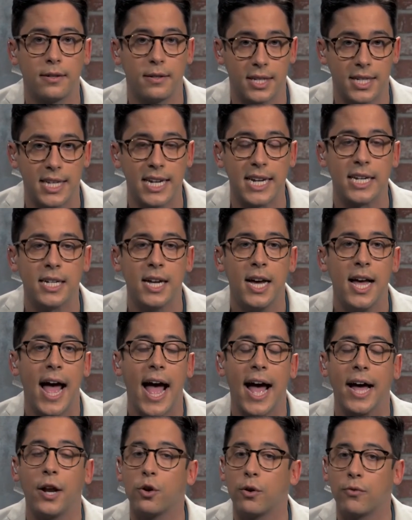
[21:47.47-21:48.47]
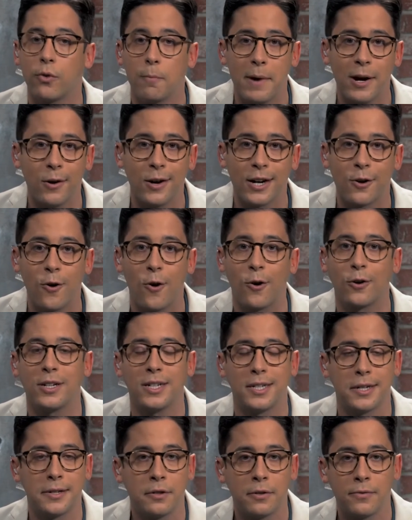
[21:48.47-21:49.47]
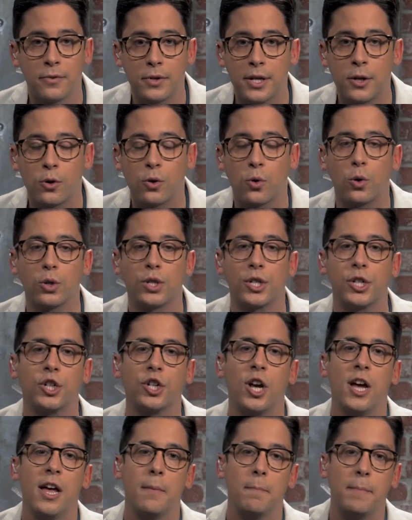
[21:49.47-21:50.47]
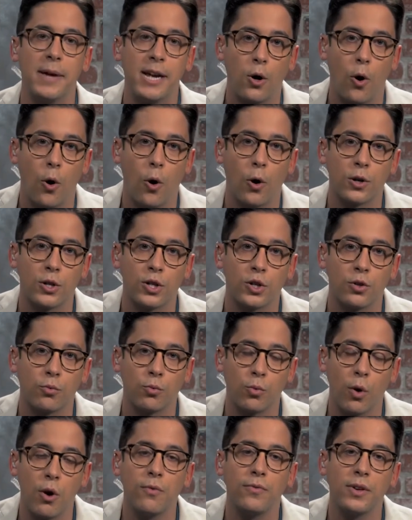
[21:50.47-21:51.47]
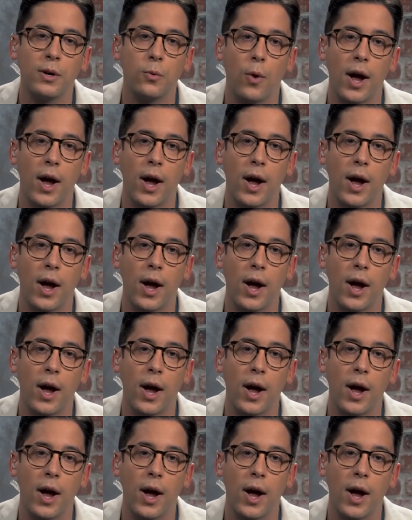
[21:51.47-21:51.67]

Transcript: seat and over Merrick Garland and over Neil Gorsuch because Roe v.